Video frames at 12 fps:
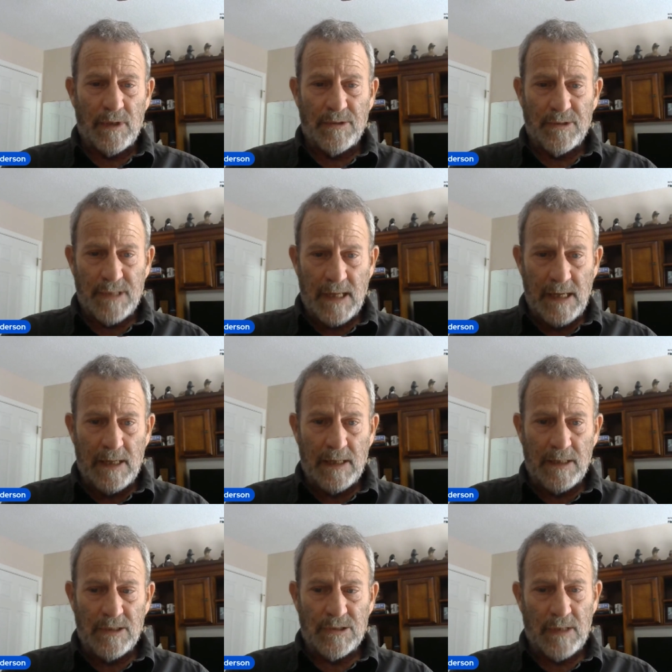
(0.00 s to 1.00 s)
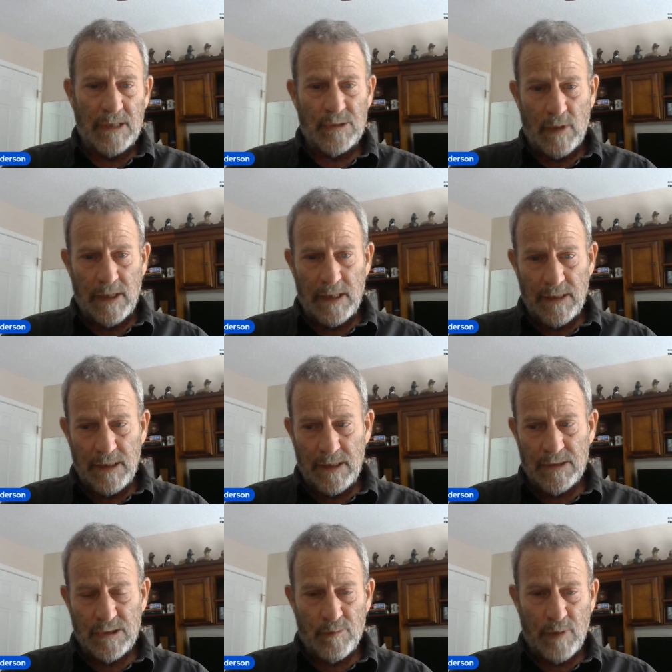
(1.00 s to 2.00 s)
understand, and so that's why
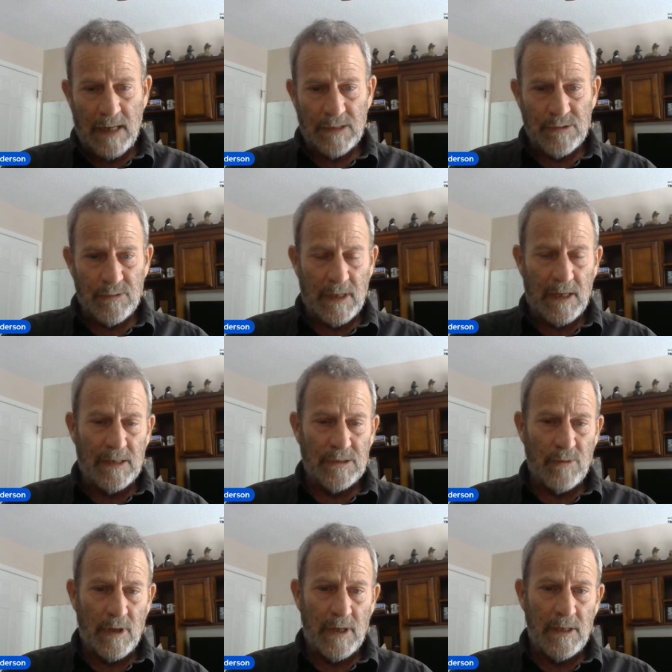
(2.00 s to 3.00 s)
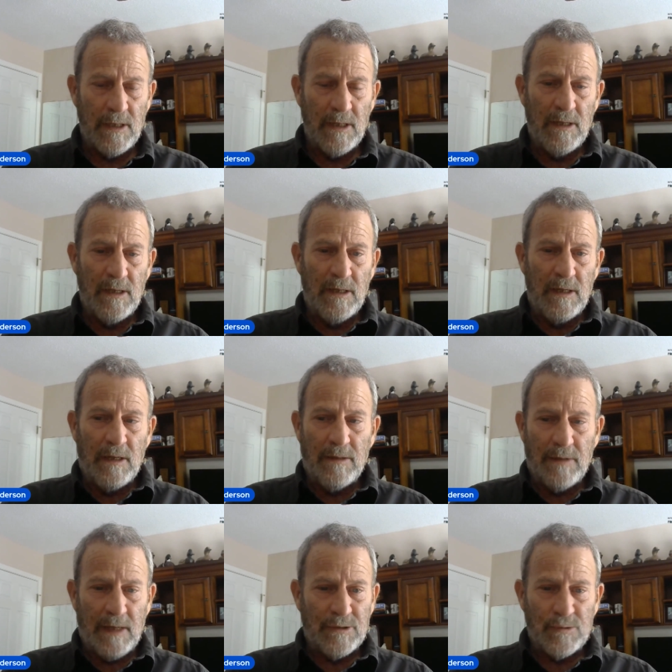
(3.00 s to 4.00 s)
Indians are patronized, right?
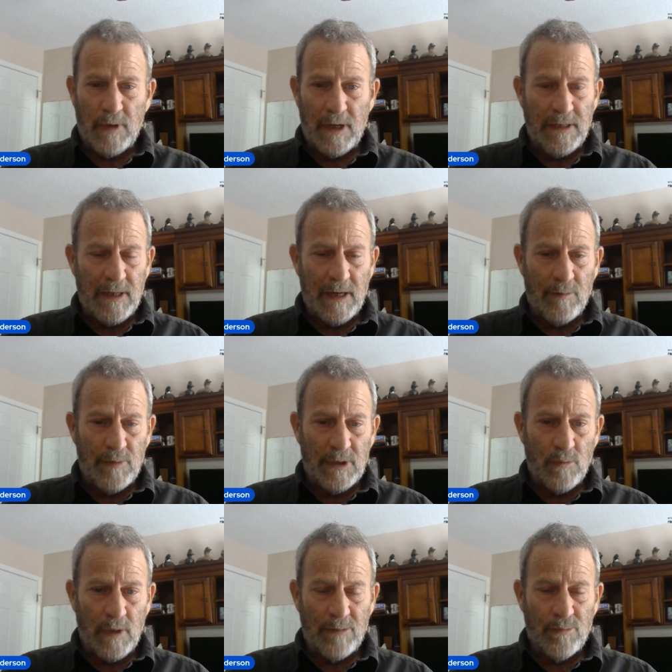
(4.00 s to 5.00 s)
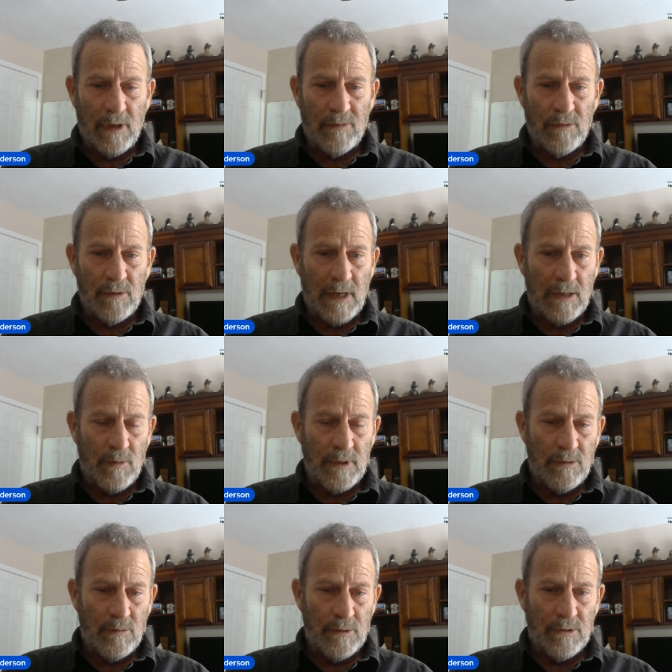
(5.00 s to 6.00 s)
And that's why, yeah, big white brother, like what
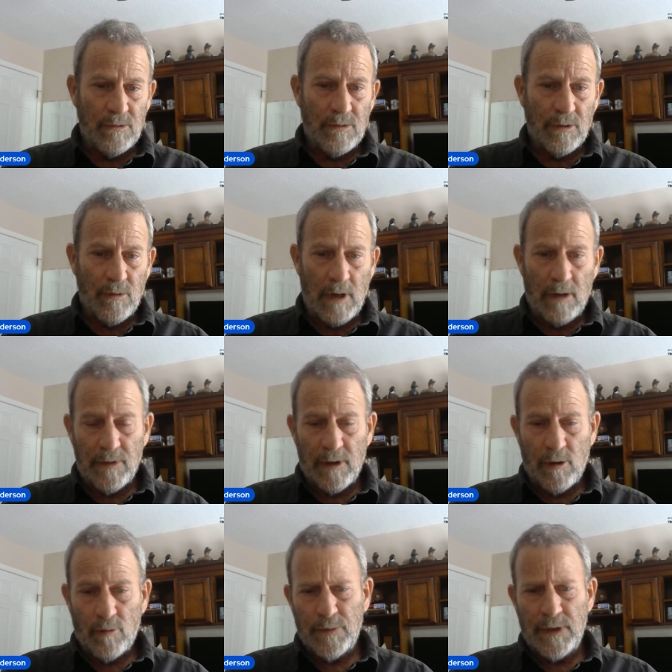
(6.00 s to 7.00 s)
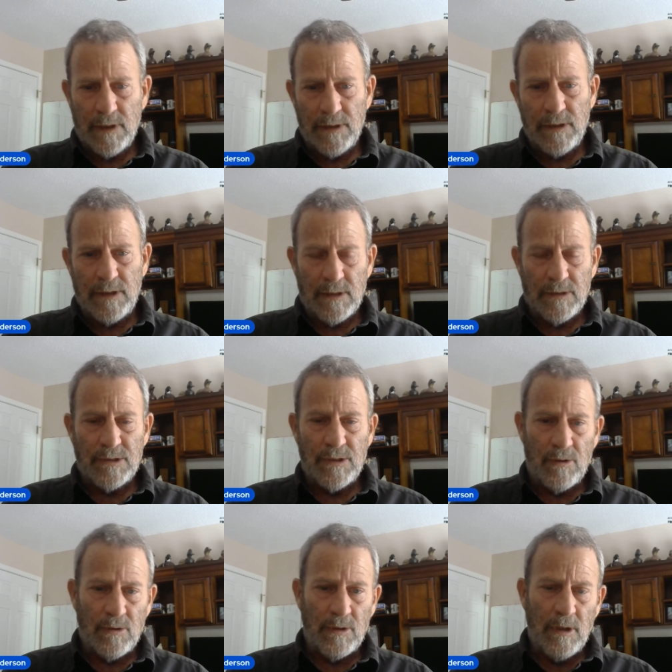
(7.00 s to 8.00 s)
you were doing, go out and help the Indians, you
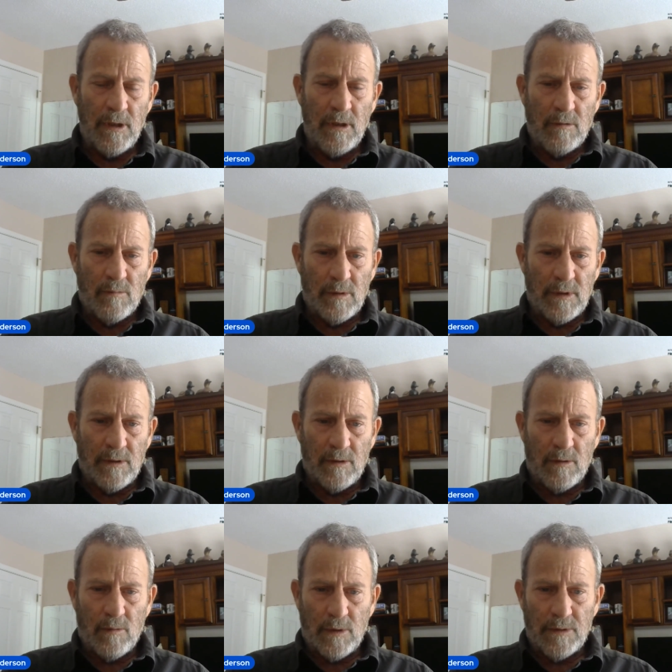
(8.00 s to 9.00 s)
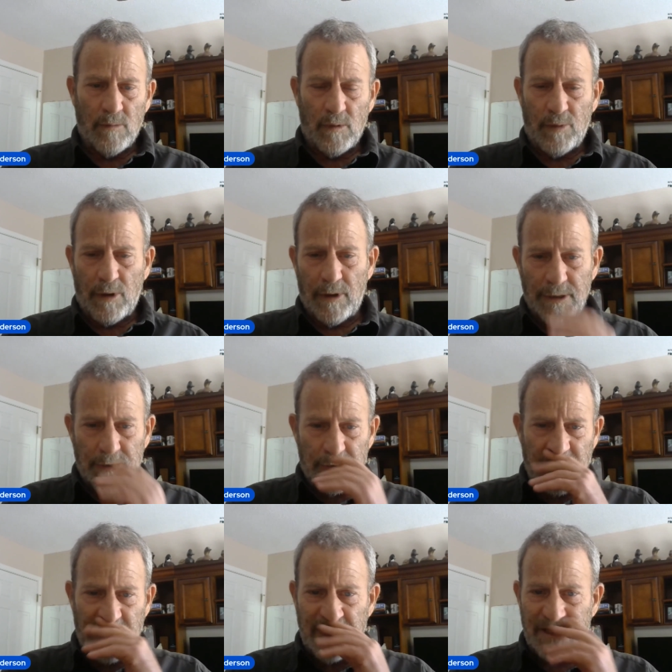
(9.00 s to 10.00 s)
know you know, one one party just
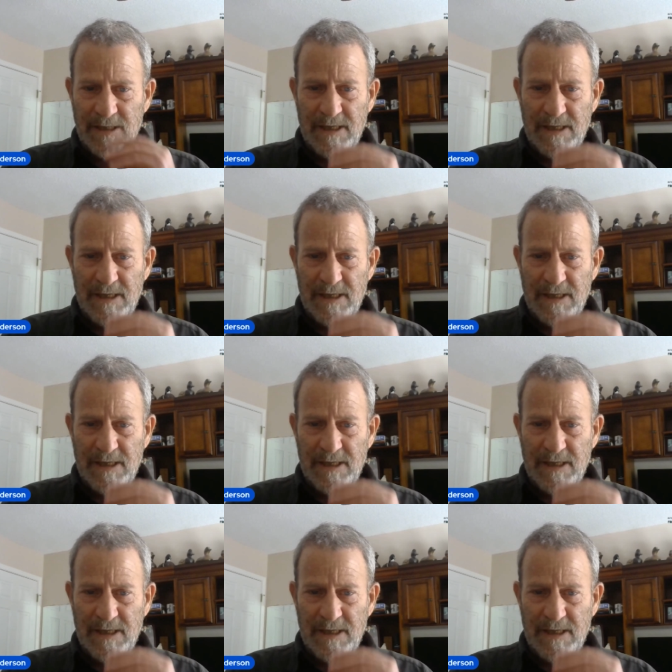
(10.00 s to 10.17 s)
hates the